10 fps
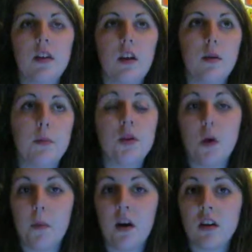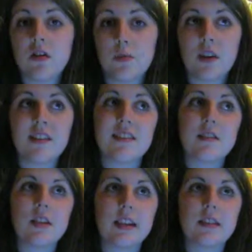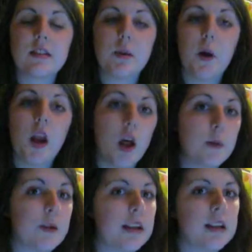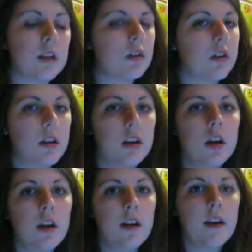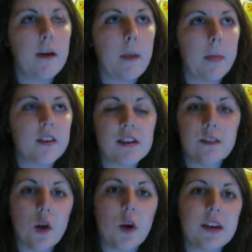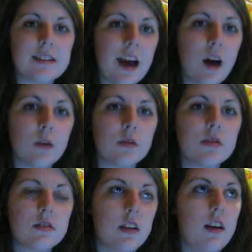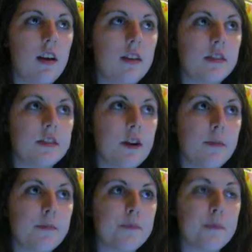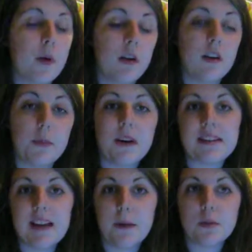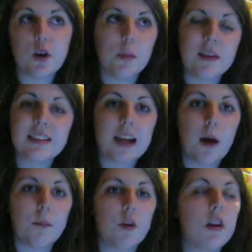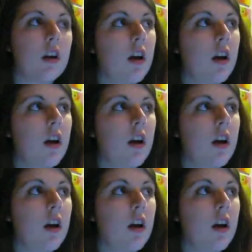but not much because he's quite lonely, doesn't have a lot in his house, and but his laptop and his camera.